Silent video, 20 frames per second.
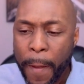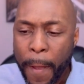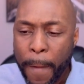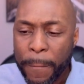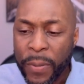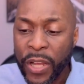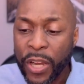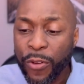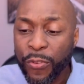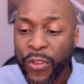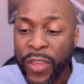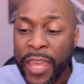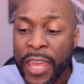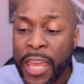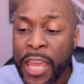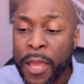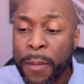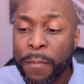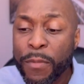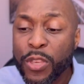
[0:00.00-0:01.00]
But of
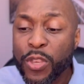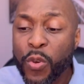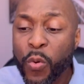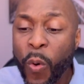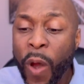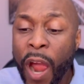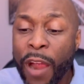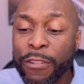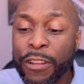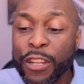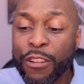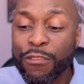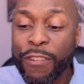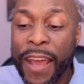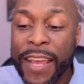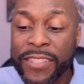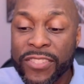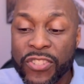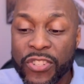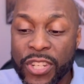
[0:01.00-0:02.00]
him you are in
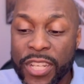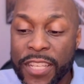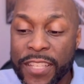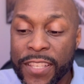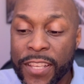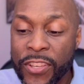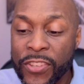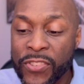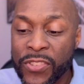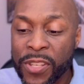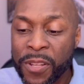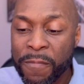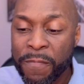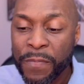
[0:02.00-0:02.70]
Christ Jesus,